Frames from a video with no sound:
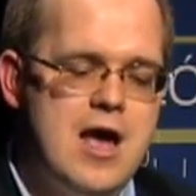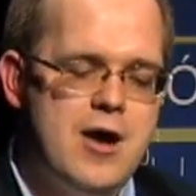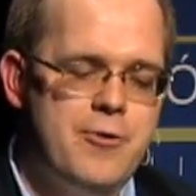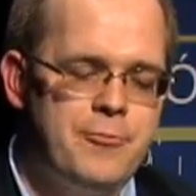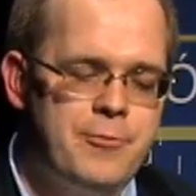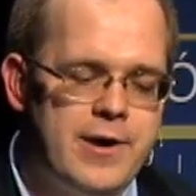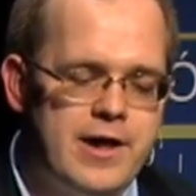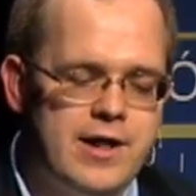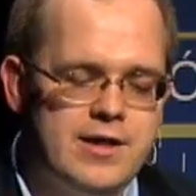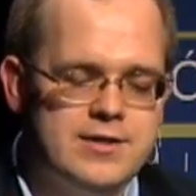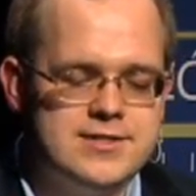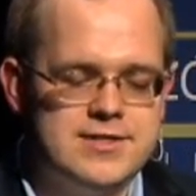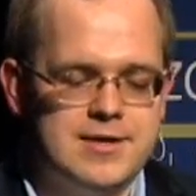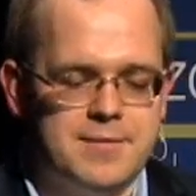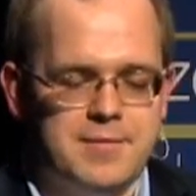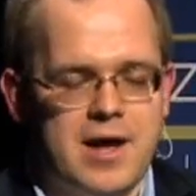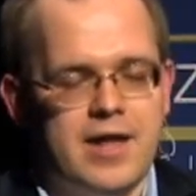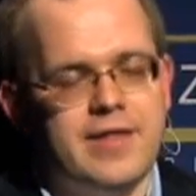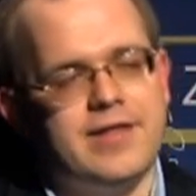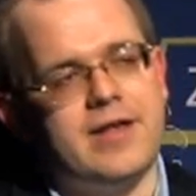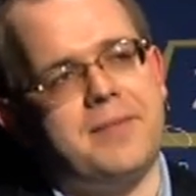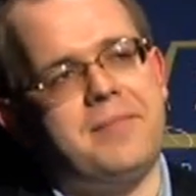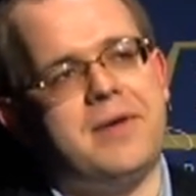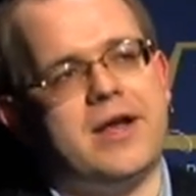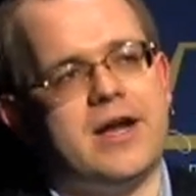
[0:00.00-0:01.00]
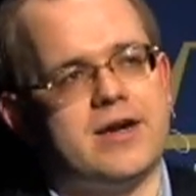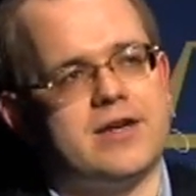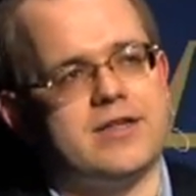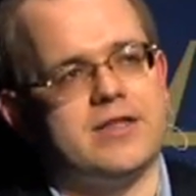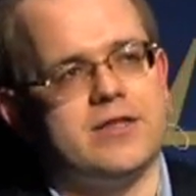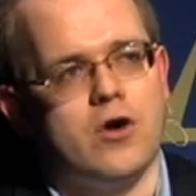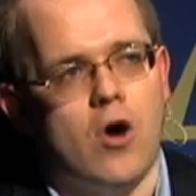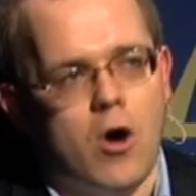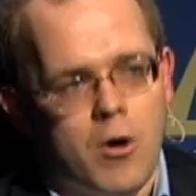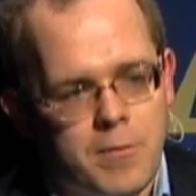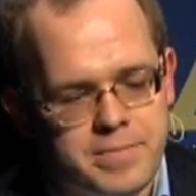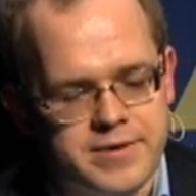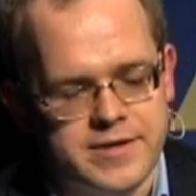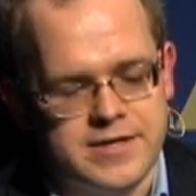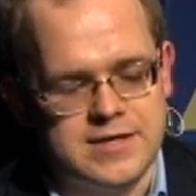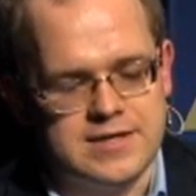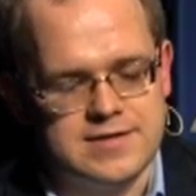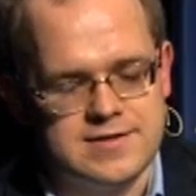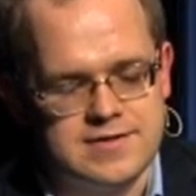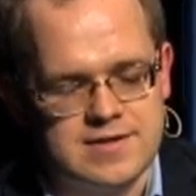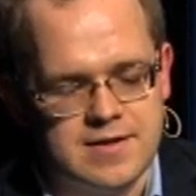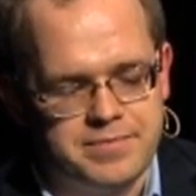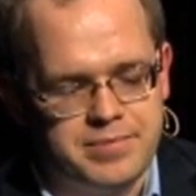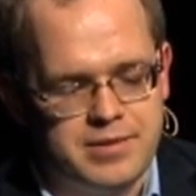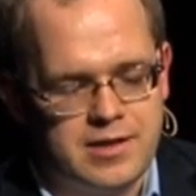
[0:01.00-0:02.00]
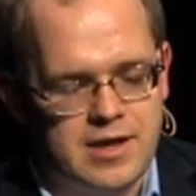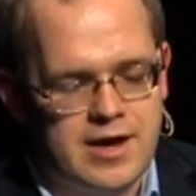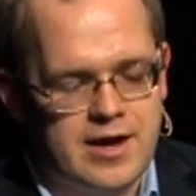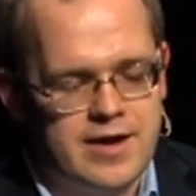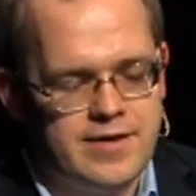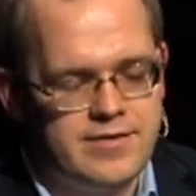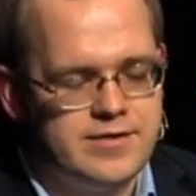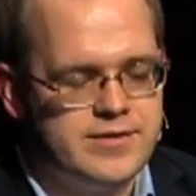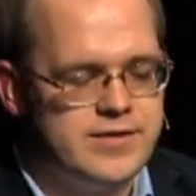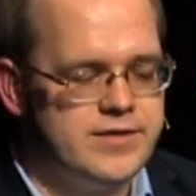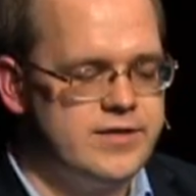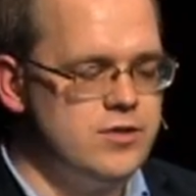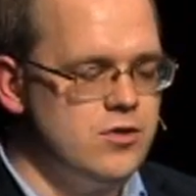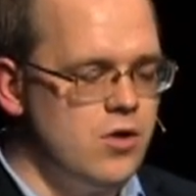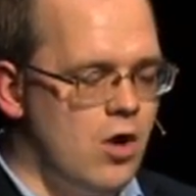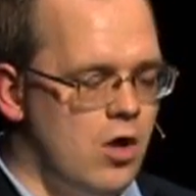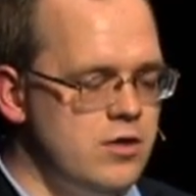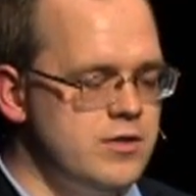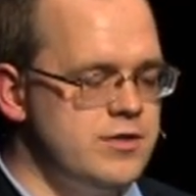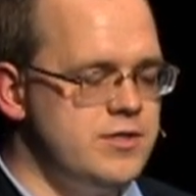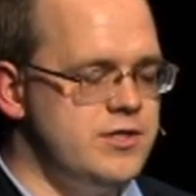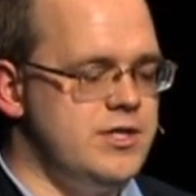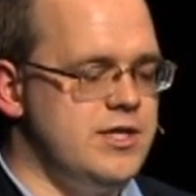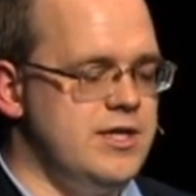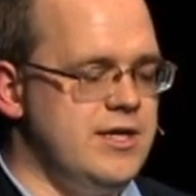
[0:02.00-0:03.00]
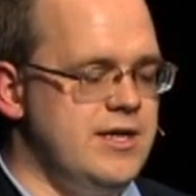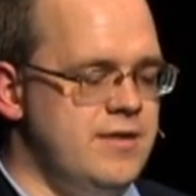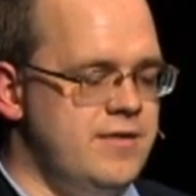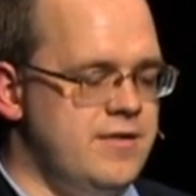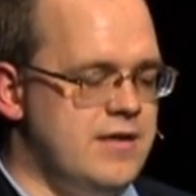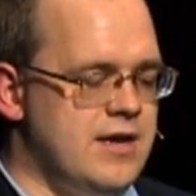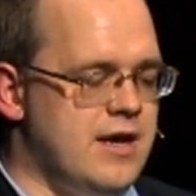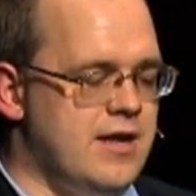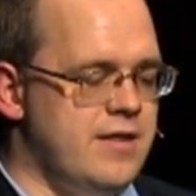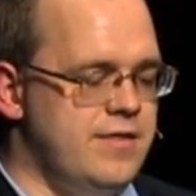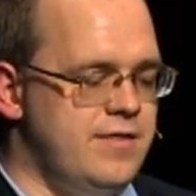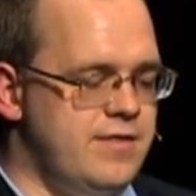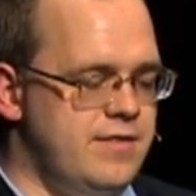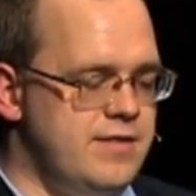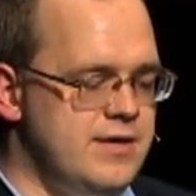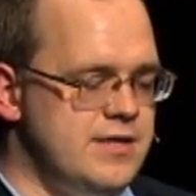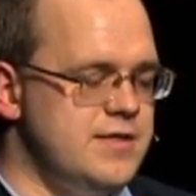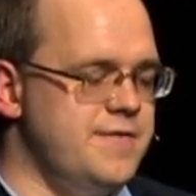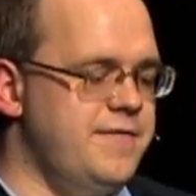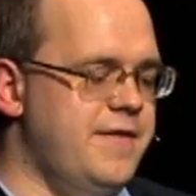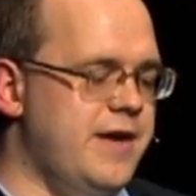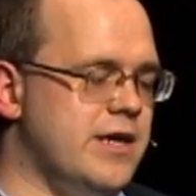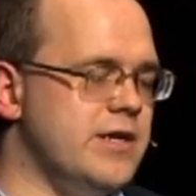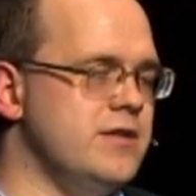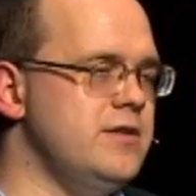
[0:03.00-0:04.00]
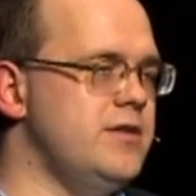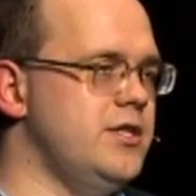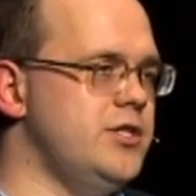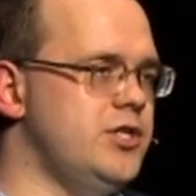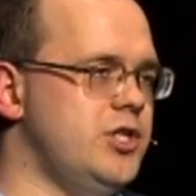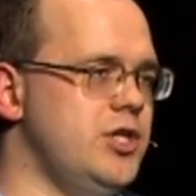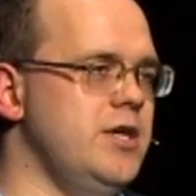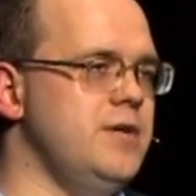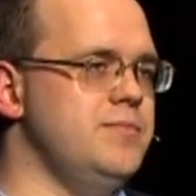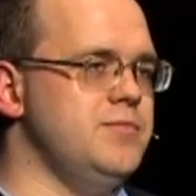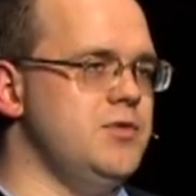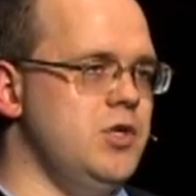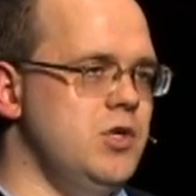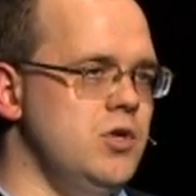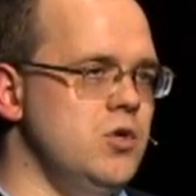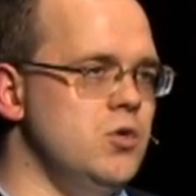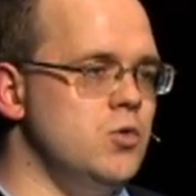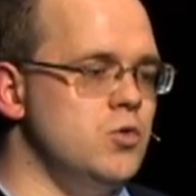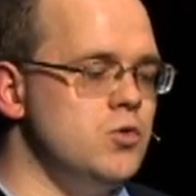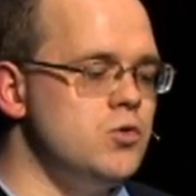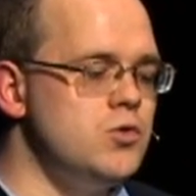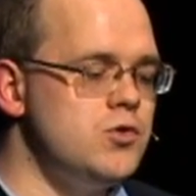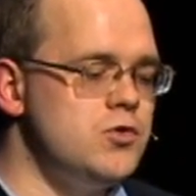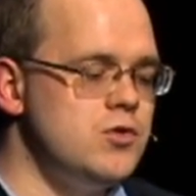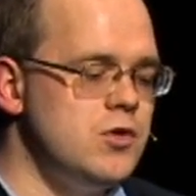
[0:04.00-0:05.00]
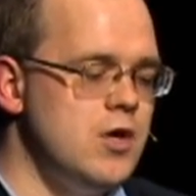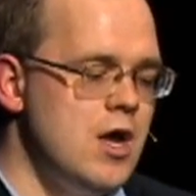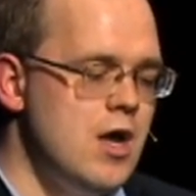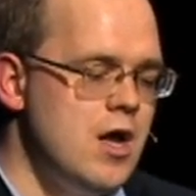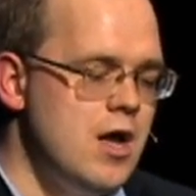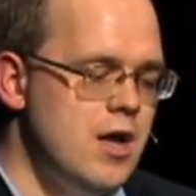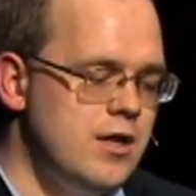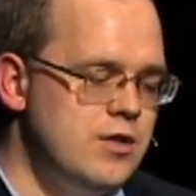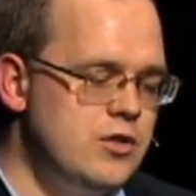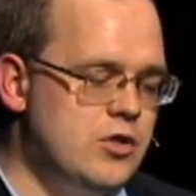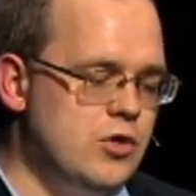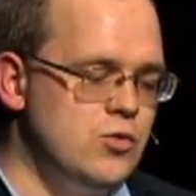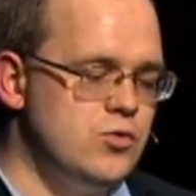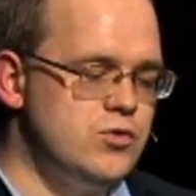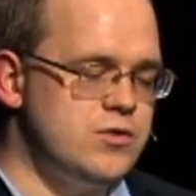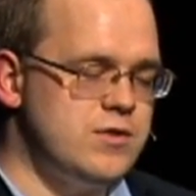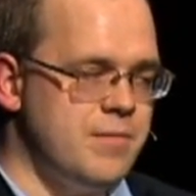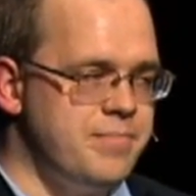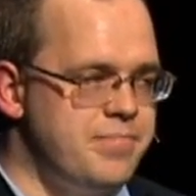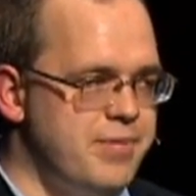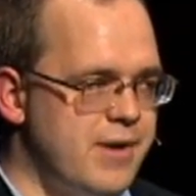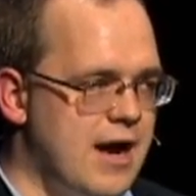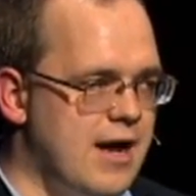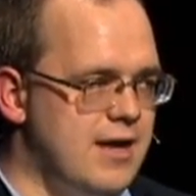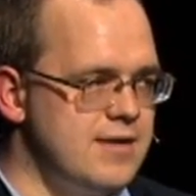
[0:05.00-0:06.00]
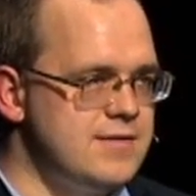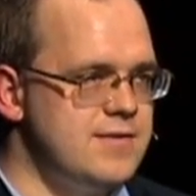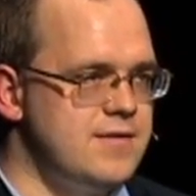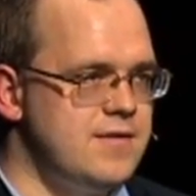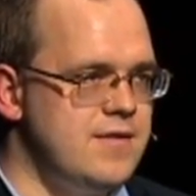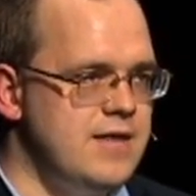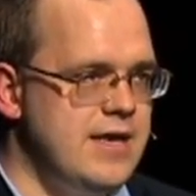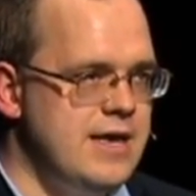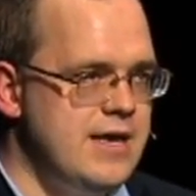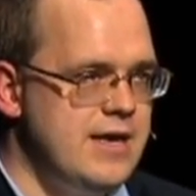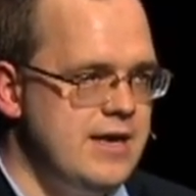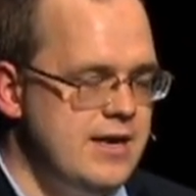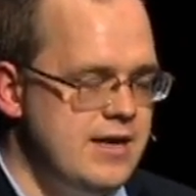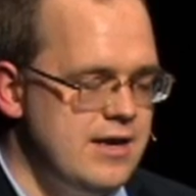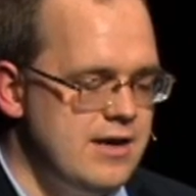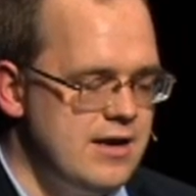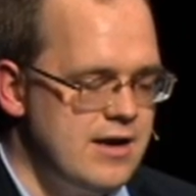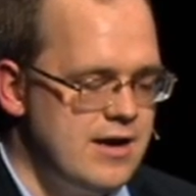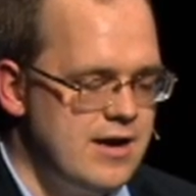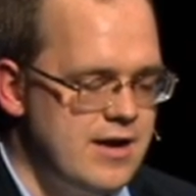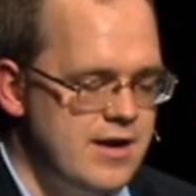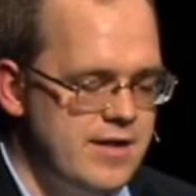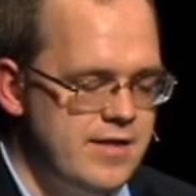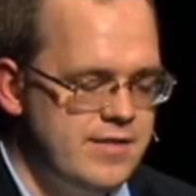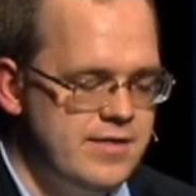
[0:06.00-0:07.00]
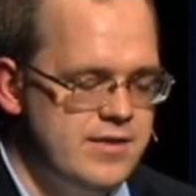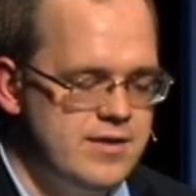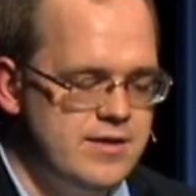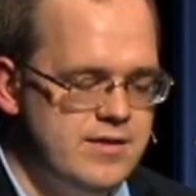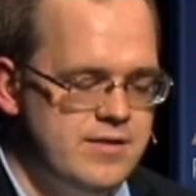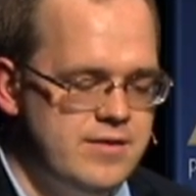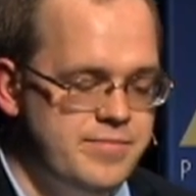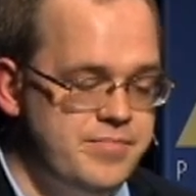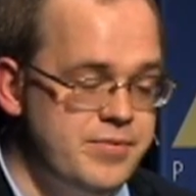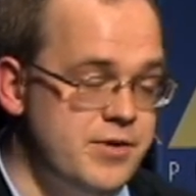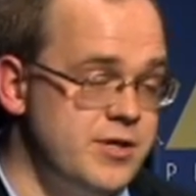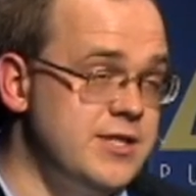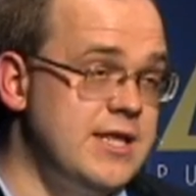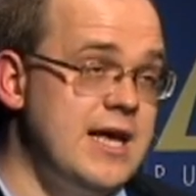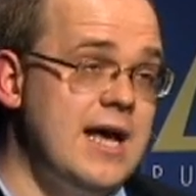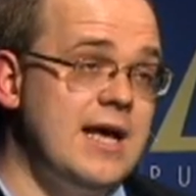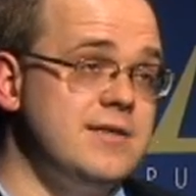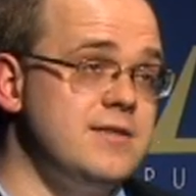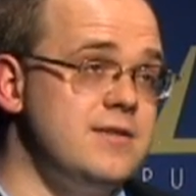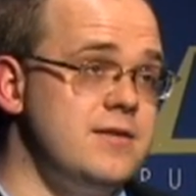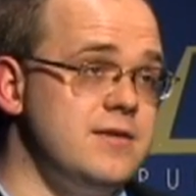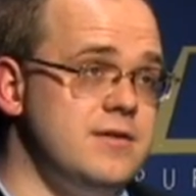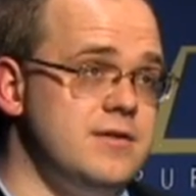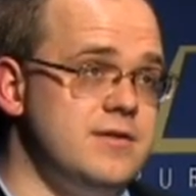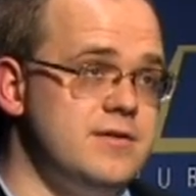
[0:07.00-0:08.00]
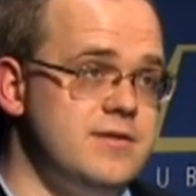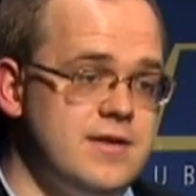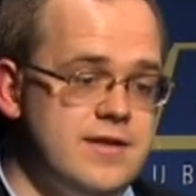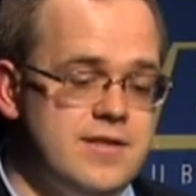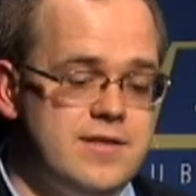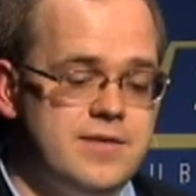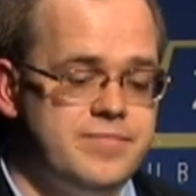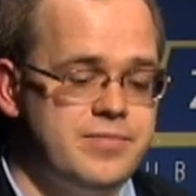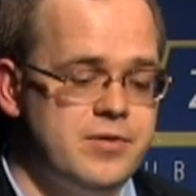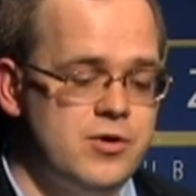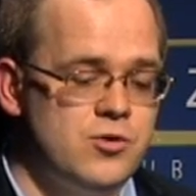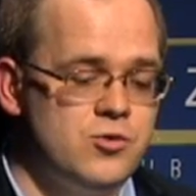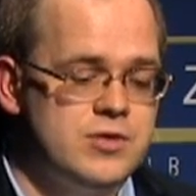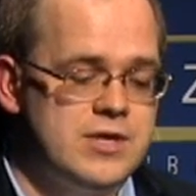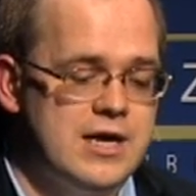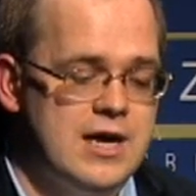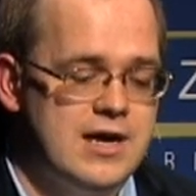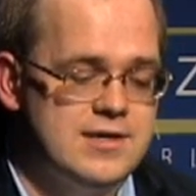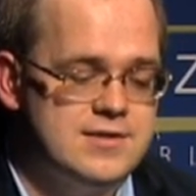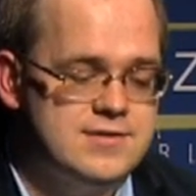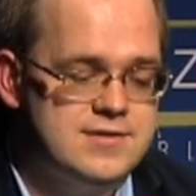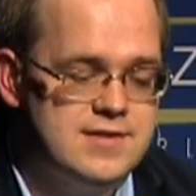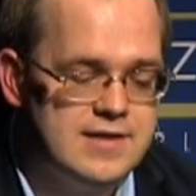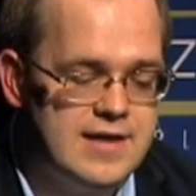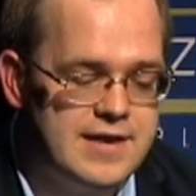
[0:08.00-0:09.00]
while some other American companies supply the technology that these very regimes use to suppress the protesters and the protests.